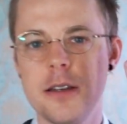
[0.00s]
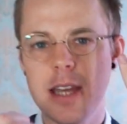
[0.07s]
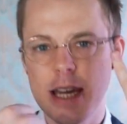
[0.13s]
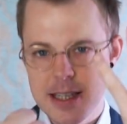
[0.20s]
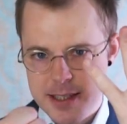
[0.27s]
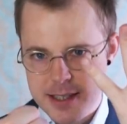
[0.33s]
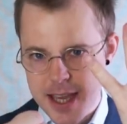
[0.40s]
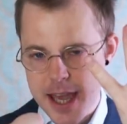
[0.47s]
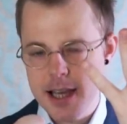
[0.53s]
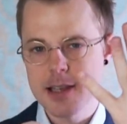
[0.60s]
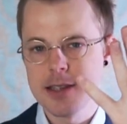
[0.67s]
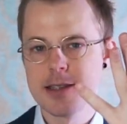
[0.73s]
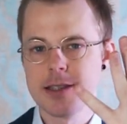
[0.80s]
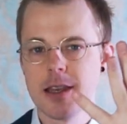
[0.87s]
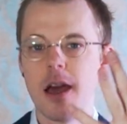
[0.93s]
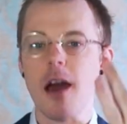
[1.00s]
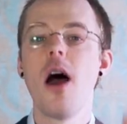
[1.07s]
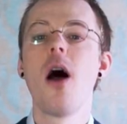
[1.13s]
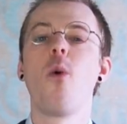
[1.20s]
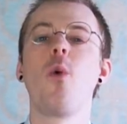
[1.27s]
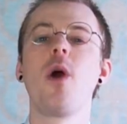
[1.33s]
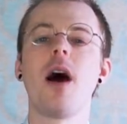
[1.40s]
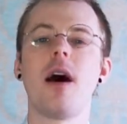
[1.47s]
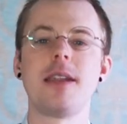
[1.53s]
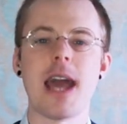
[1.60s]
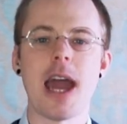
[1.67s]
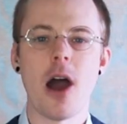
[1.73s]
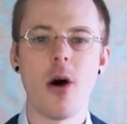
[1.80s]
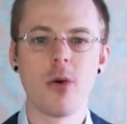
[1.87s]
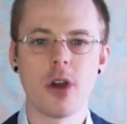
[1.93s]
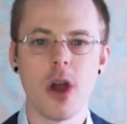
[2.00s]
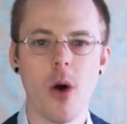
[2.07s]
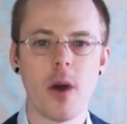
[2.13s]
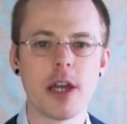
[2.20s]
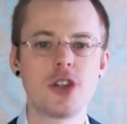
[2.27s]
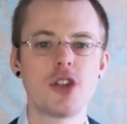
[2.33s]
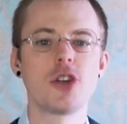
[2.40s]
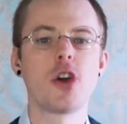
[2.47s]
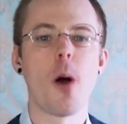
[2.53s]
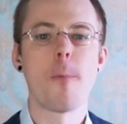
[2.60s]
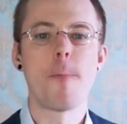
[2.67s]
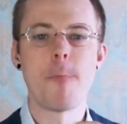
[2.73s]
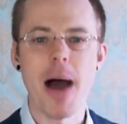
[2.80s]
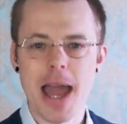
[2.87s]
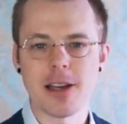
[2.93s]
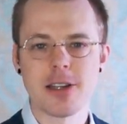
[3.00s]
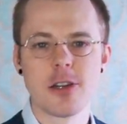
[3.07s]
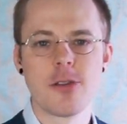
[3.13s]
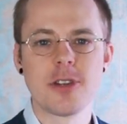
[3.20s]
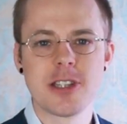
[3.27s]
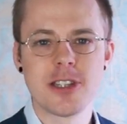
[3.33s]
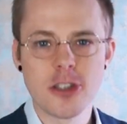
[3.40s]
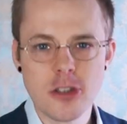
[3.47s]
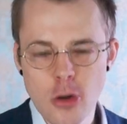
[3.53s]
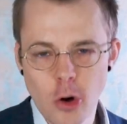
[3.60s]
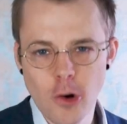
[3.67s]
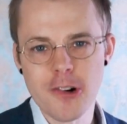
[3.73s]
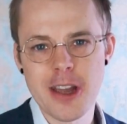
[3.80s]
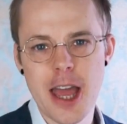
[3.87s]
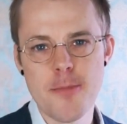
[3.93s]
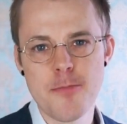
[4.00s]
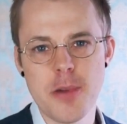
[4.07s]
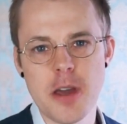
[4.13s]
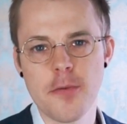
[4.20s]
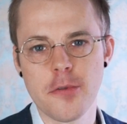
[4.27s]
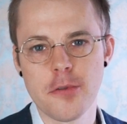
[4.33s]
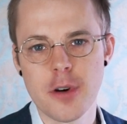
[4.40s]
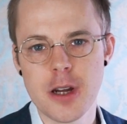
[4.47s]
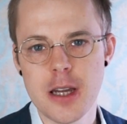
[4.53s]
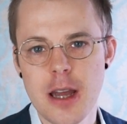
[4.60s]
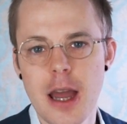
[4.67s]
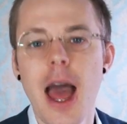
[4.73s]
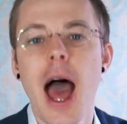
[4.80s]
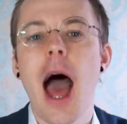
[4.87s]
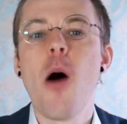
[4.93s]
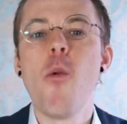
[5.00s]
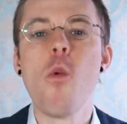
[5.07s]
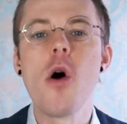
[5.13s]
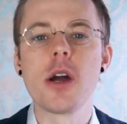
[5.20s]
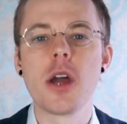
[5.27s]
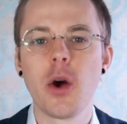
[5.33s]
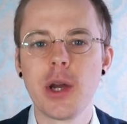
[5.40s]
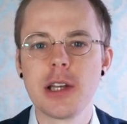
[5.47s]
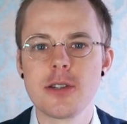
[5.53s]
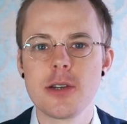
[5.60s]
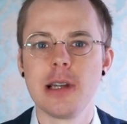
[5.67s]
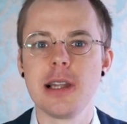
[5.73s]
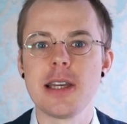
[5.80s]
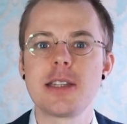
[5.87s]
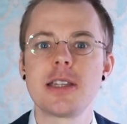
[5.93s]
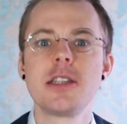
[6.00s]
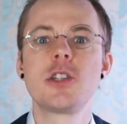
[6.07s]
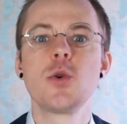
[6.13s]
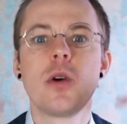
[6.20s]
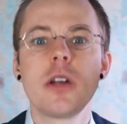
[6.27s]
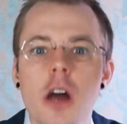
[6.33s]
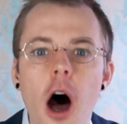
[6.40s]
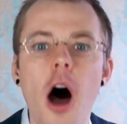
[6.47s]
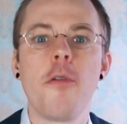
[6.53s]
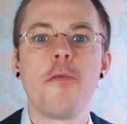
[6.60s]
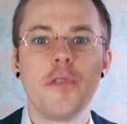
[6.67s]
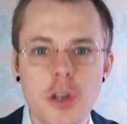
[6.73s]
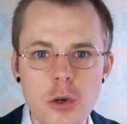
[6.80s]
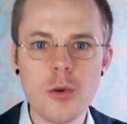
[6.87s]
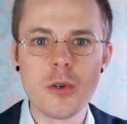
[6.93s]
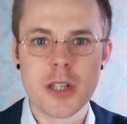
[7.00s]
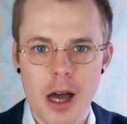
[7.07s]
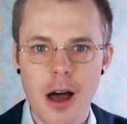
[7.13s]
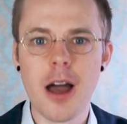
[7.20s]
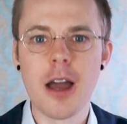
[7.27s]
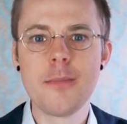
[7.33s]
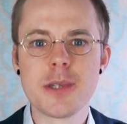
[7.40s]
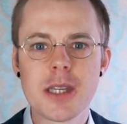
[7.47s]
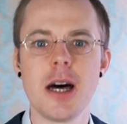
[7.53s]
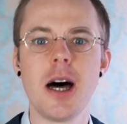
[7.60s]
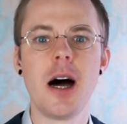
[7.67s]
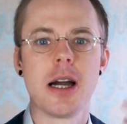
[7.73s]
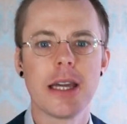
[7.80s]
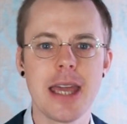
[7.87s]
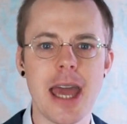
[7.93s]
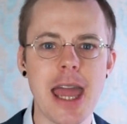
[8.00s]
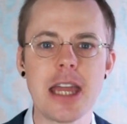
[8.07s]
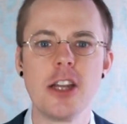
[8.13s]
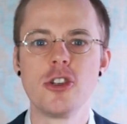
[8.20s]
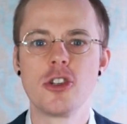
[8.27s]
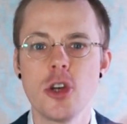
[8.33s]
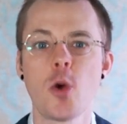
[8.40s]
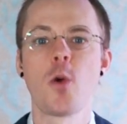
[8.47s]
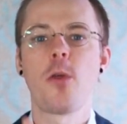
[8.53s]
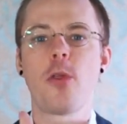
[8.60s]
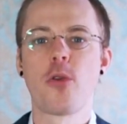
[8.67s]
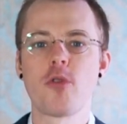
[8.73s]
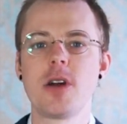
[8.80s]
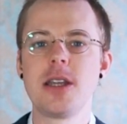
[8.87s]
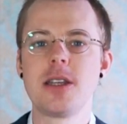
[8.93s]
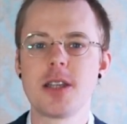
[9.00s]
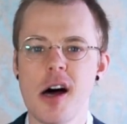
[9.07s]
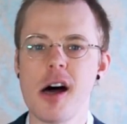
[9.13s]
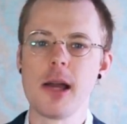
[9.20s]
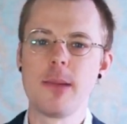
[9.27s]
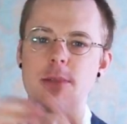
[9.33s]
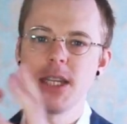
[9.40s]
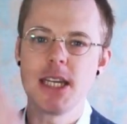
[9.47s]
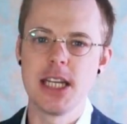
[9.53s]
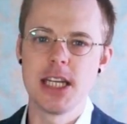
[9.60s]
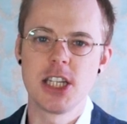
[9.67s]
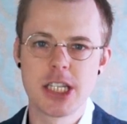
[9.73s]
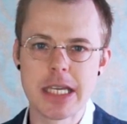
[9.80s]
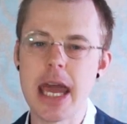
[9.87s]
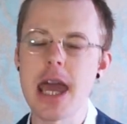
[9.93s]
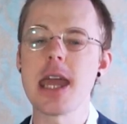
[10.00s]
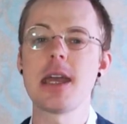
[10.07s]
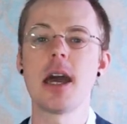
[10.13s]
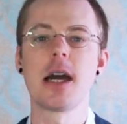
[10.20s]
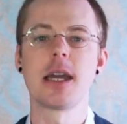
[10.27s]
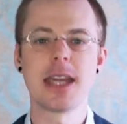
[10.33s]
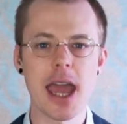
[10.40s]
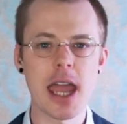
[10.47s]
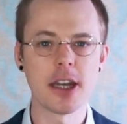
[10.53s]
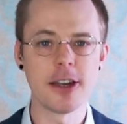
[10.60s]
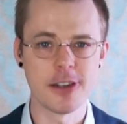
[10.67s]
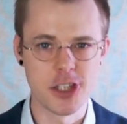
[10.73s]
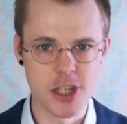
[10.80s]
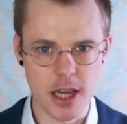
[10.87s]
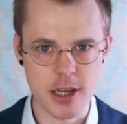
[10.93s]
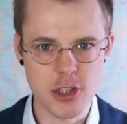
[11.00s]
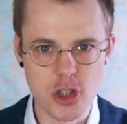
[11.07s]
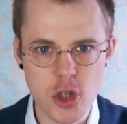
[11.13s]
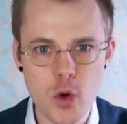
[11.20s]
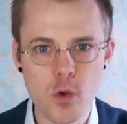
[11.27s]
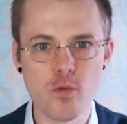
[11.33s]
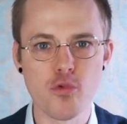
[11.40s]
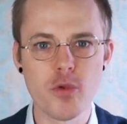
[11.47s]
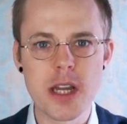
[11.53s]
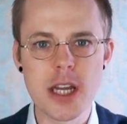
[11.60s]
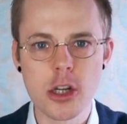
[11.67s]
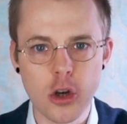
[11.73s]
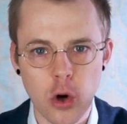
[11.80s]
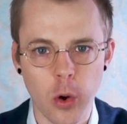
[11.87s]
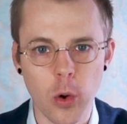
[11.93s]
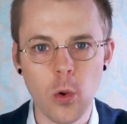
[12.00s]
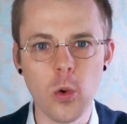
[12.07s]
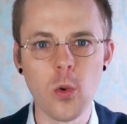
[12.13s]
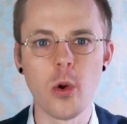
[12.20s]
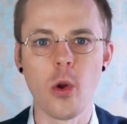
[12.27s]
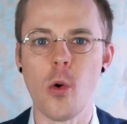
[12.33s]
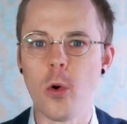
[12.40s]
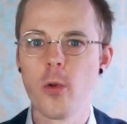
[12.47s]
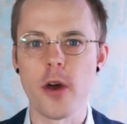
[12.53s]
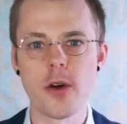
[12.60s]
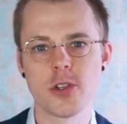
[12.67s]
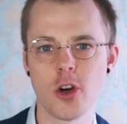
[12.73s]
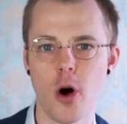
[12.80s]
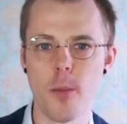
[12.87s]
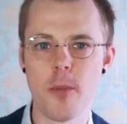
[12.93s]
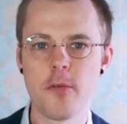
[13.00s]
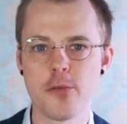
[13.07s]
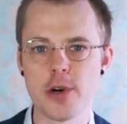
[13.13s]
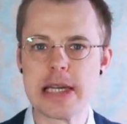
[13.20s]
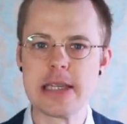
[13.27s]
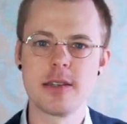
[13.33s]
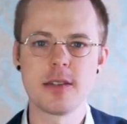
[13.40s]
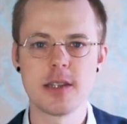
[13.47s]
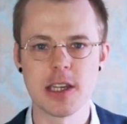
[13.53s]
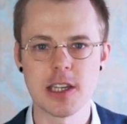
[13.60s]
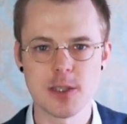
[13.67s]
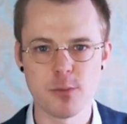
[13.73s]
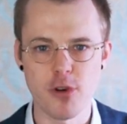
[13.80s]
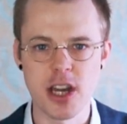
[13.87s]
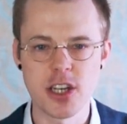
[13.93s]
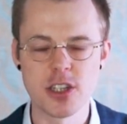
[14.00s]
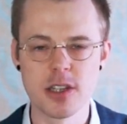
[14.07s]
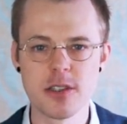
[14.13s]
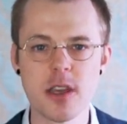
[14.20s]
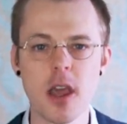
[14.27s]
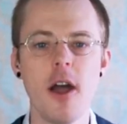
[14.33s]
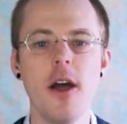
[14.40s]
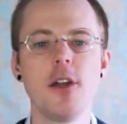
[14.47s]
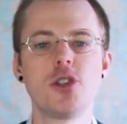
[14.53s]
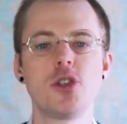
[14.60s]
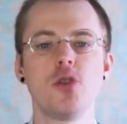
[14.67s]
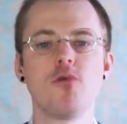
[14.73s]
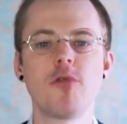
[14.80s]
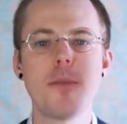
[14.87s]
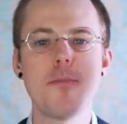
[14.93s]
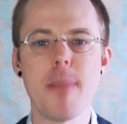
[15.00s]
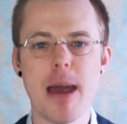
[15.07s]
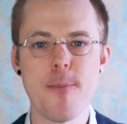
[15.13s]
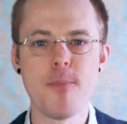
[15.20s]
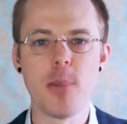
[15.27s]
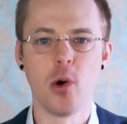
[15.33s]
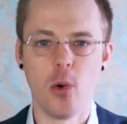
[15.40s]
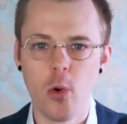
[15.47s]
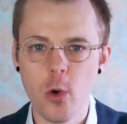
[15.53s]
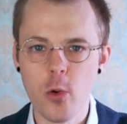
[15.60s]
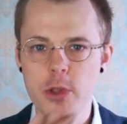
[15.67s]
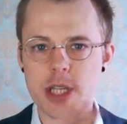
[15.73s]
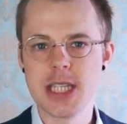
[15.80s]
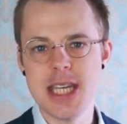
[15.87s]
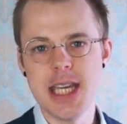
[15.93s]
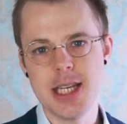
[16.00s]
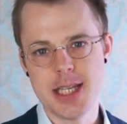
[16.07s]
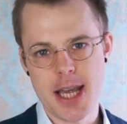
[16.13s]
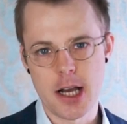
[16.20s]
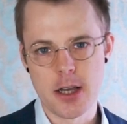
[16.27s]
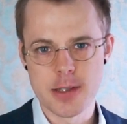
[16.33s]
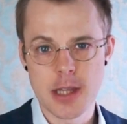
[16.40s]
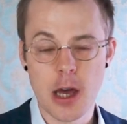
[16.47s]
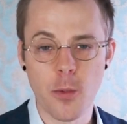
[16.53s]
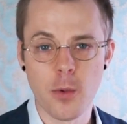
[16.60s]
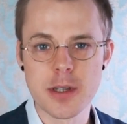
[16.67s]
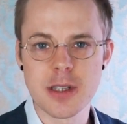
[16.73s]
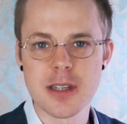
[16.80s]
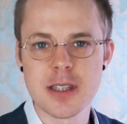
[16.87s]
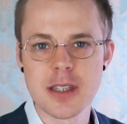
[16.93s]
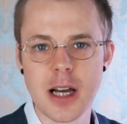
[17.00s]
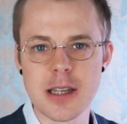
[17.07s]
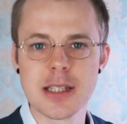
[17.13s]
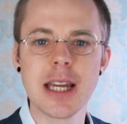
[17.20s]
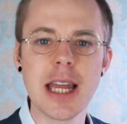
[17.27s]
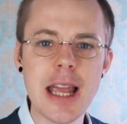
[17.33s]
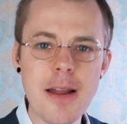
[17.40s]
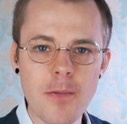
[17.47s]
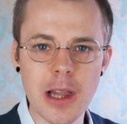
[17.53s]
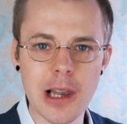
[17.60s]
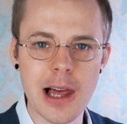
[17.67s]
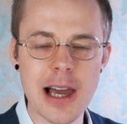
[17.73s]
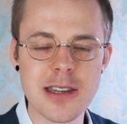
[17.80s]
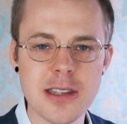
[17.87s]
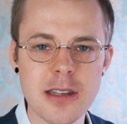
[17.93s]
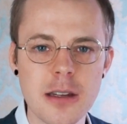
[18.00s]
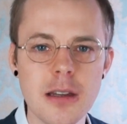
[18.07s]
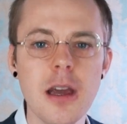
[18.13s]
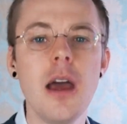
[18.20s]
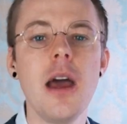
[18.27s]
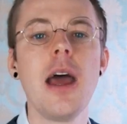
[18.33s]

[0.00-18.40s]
day six, we are now going to go back to the story MP3 and we're going to listen to it a few times again, two, three times each day, again, just to recall all those common phrases and expressions, to remember all the details that was discussed in the lesson.